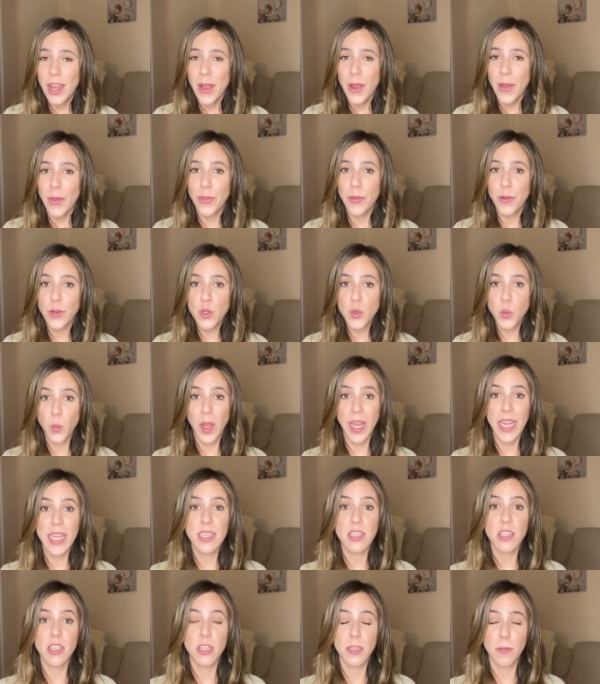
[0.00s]
there's
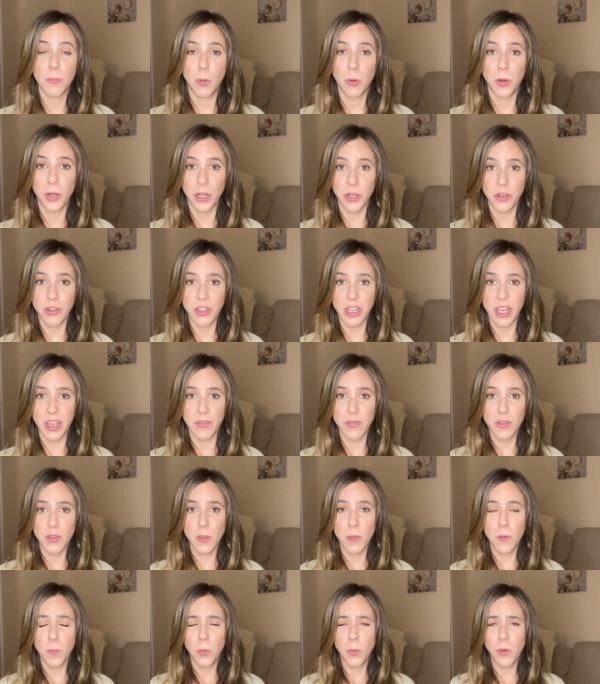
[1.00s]
ways to support yourself.
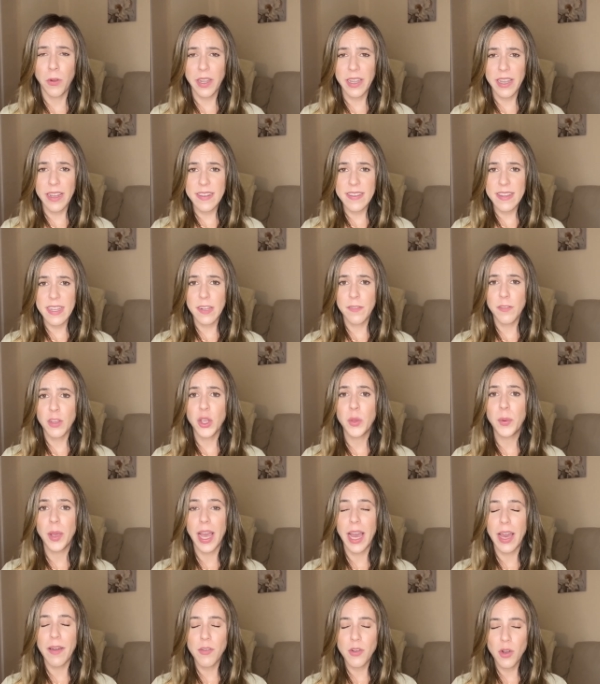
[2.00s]
So the point is that if you
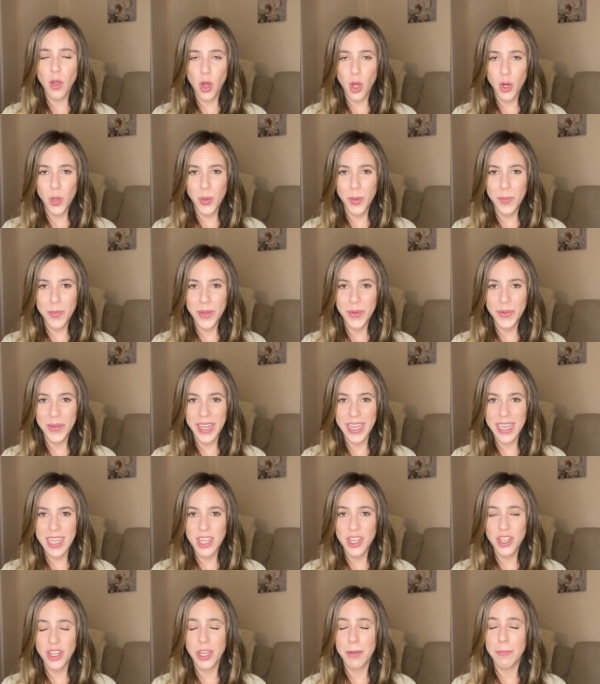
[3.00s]
have an autoimmune
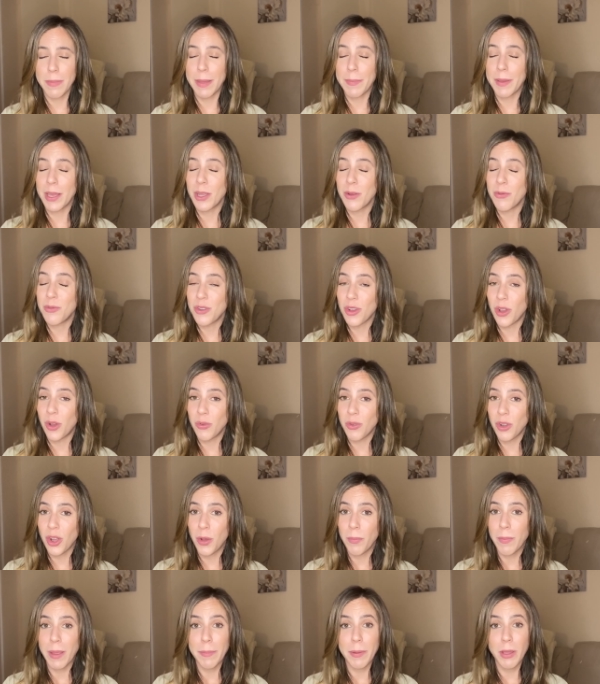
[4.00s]
condition, maybe you don't
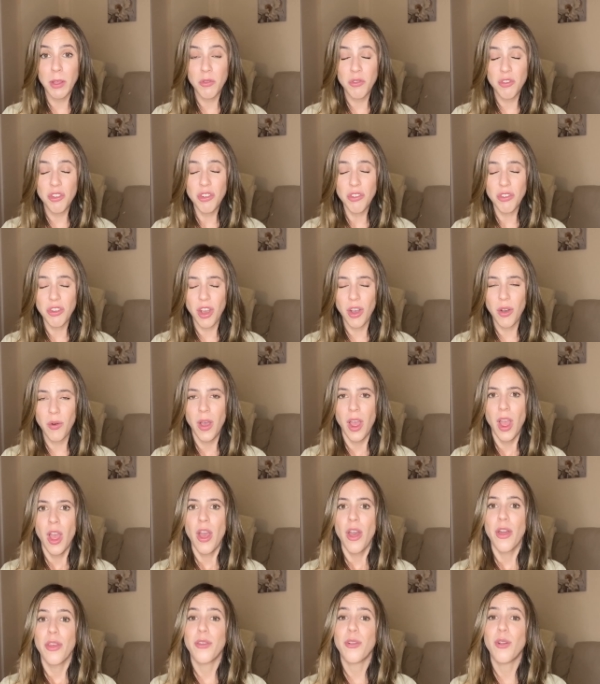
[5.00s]
know, maybe you do know,
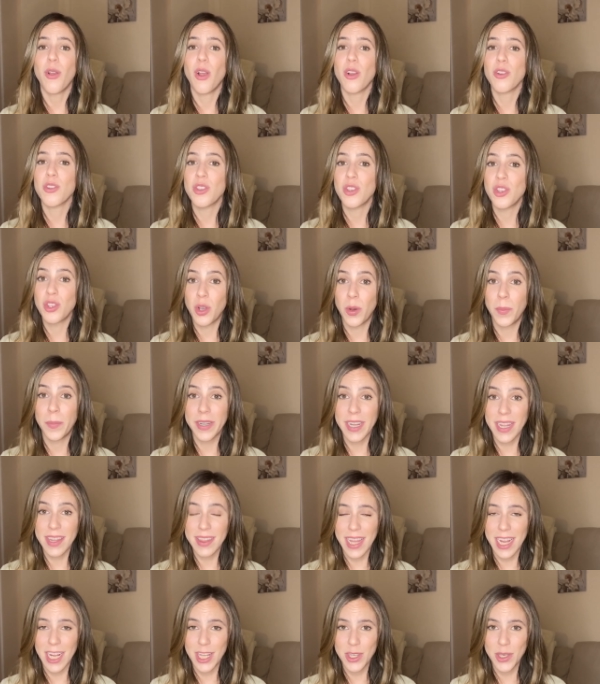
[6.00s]
there are so many
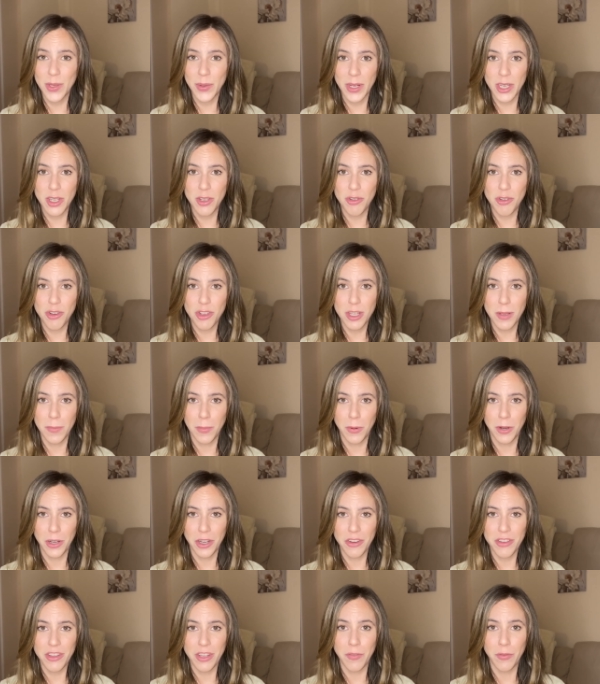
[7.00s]
things you can do to support
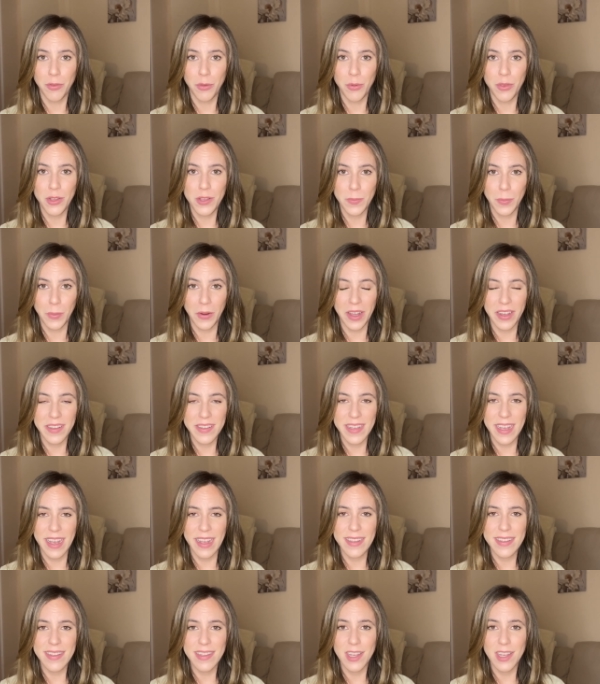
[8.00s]
yourself through this process.